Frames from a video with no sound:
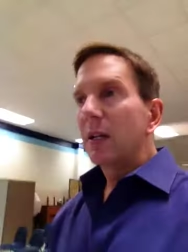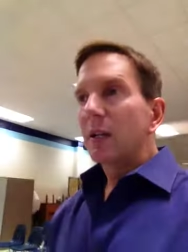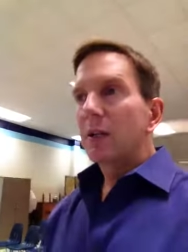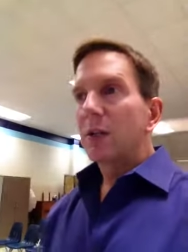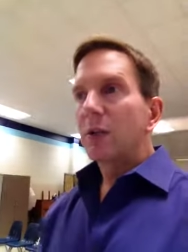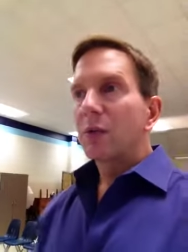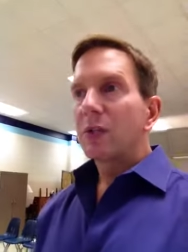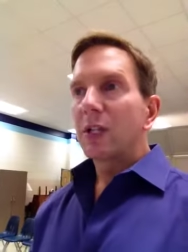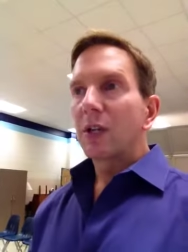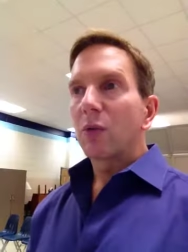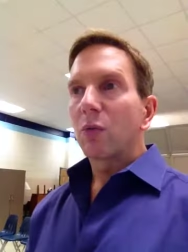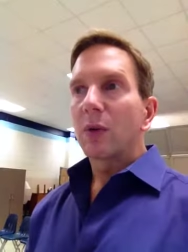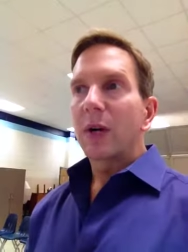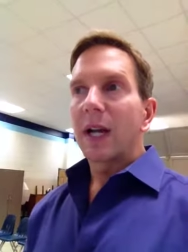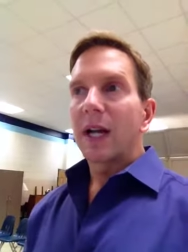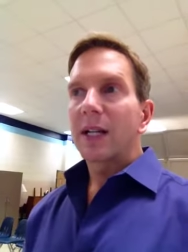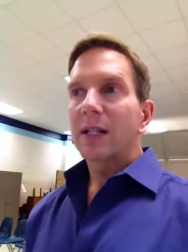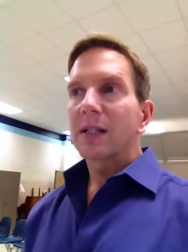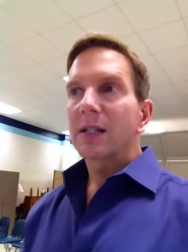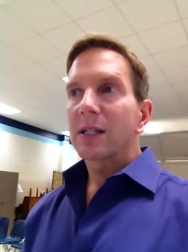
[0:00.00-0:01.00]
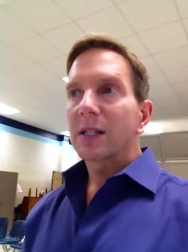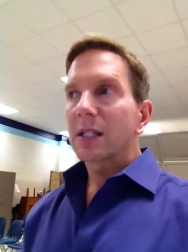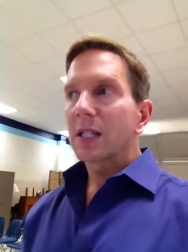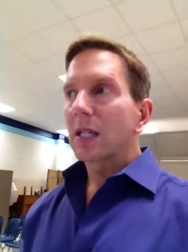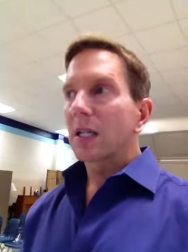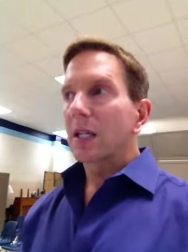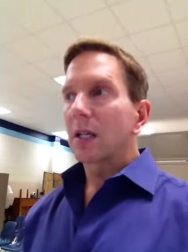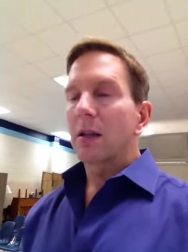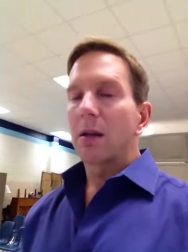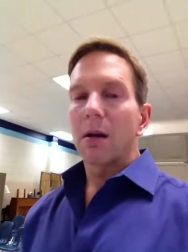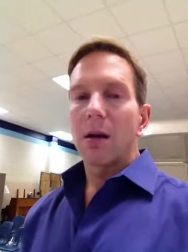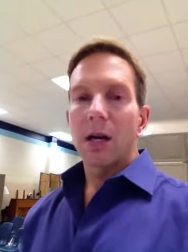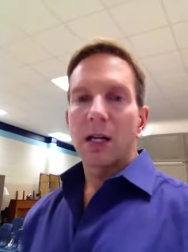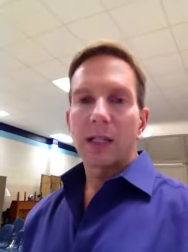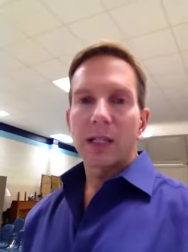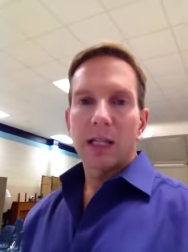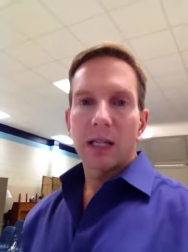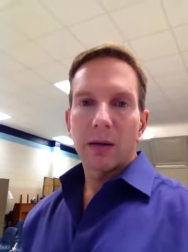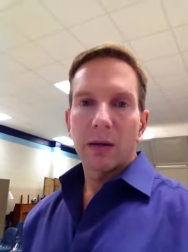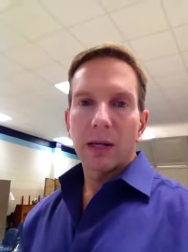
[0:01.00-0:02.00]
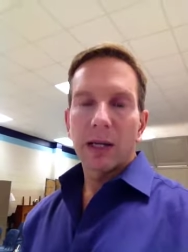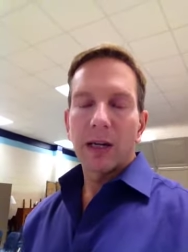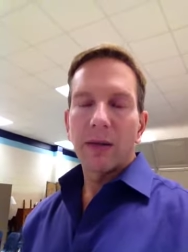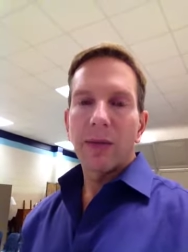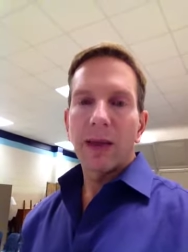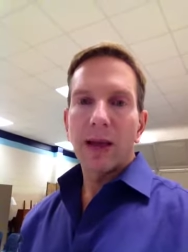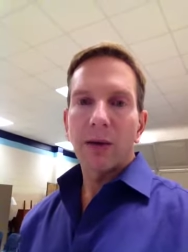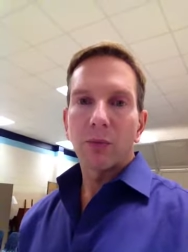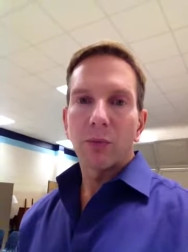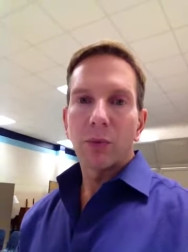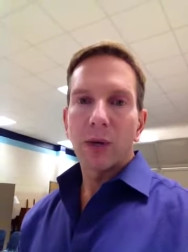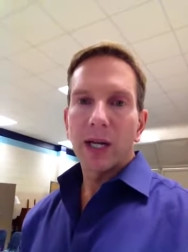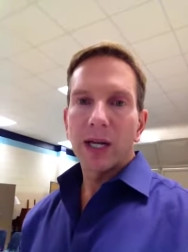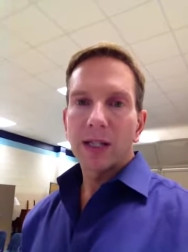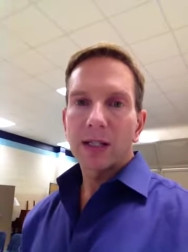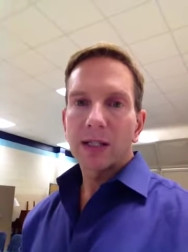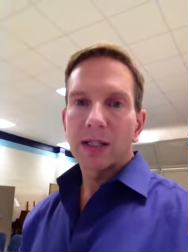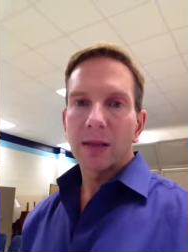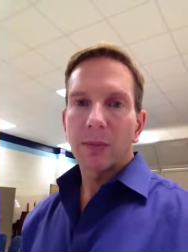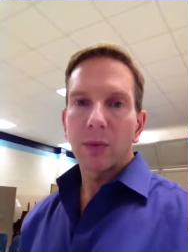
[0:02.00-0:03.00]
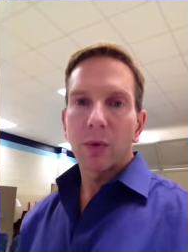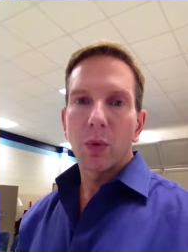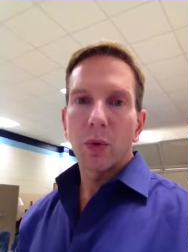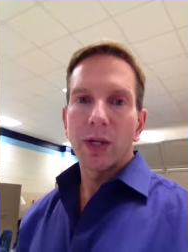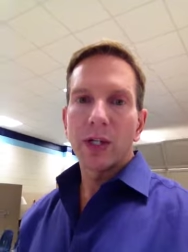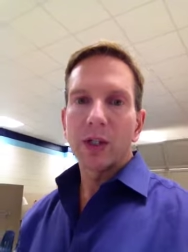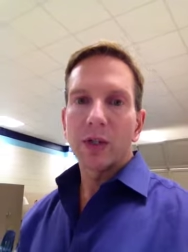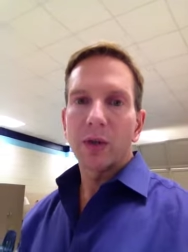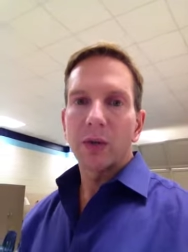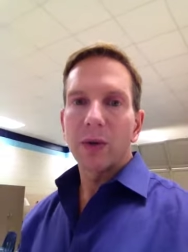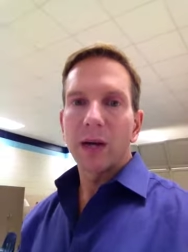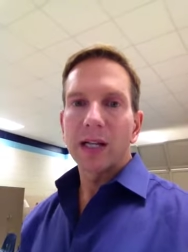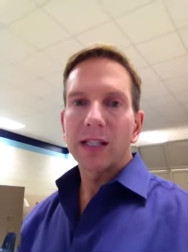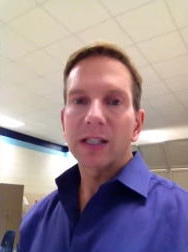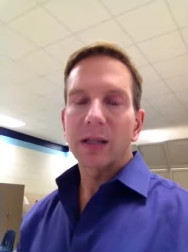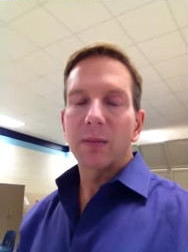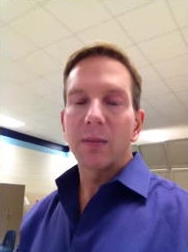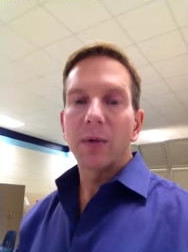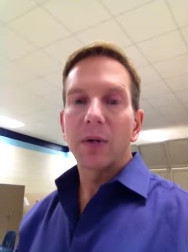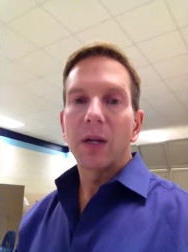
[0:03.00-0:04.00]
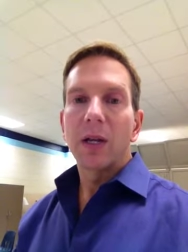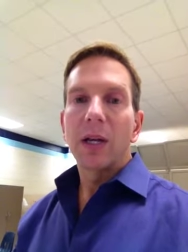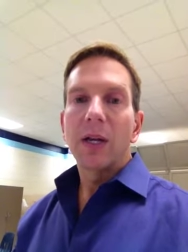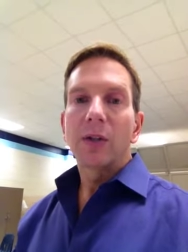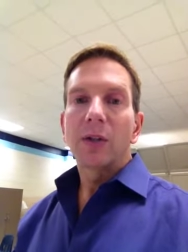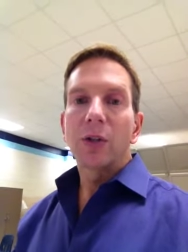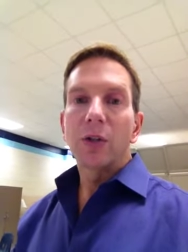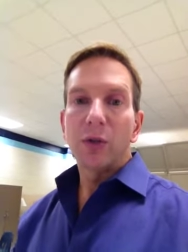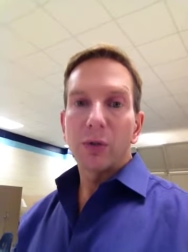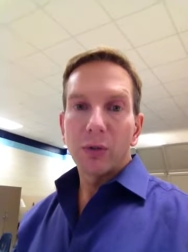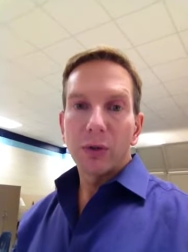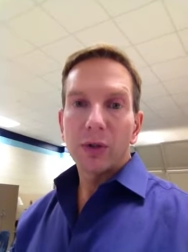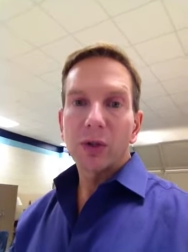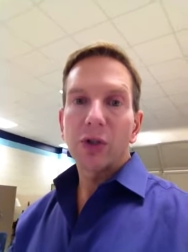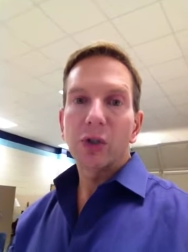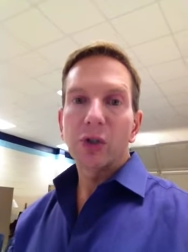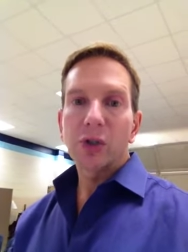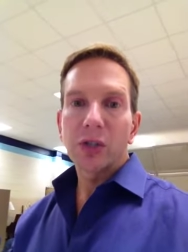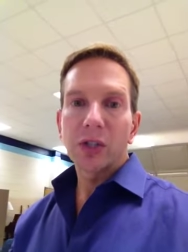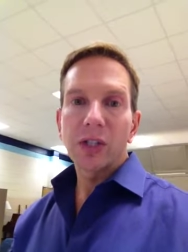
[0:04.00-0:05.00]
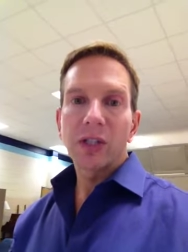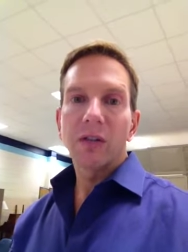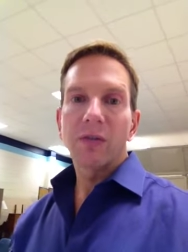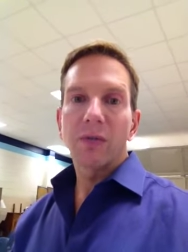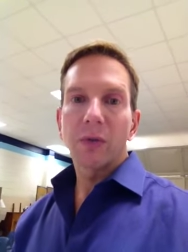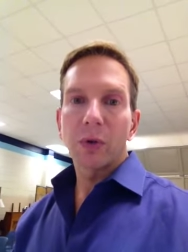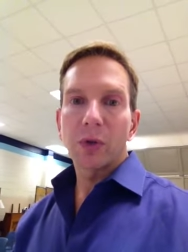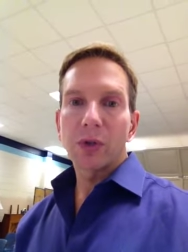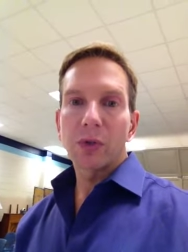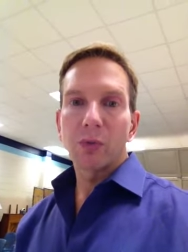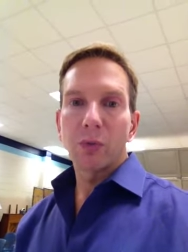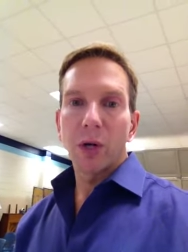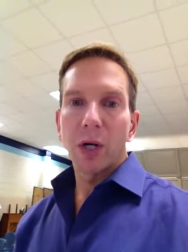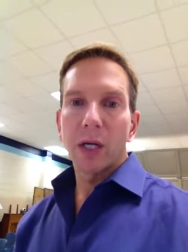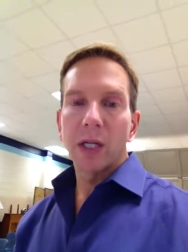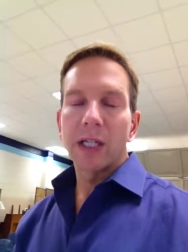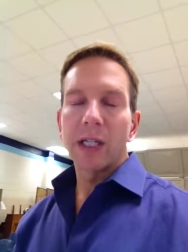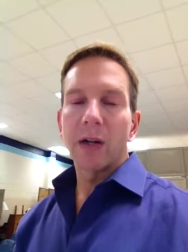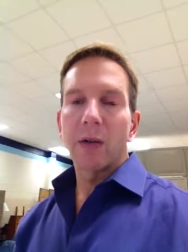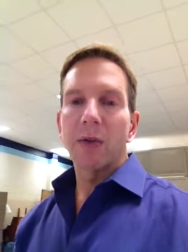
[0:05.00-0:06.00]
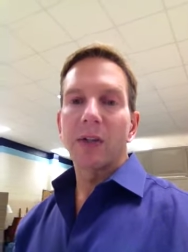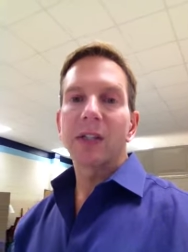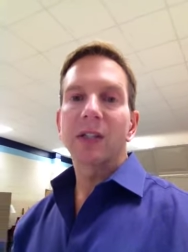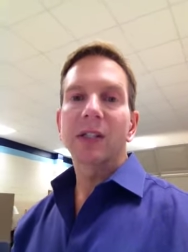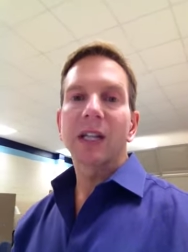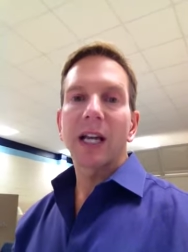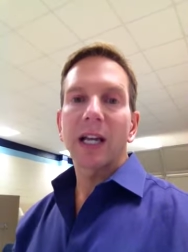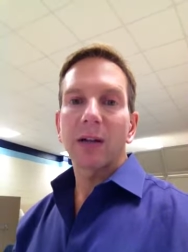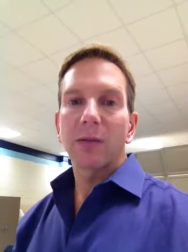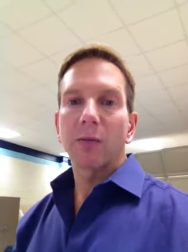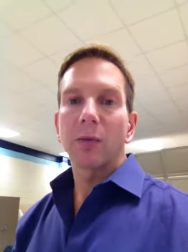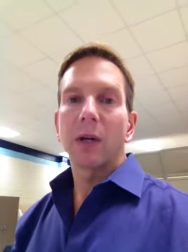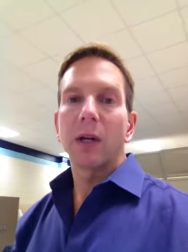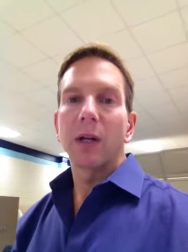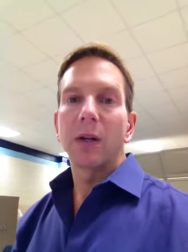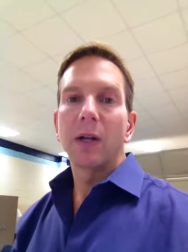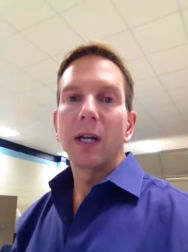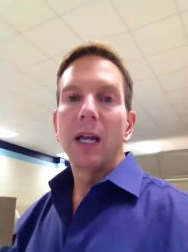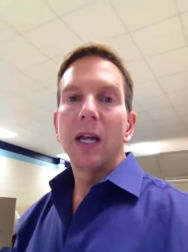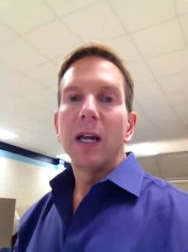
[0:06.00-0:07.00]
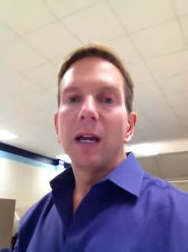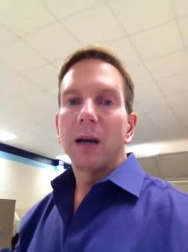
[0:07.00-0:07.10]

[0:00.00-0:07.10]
using rests a lot, and in that rest I'm going to ask them to do the shushes the first run, and on the second run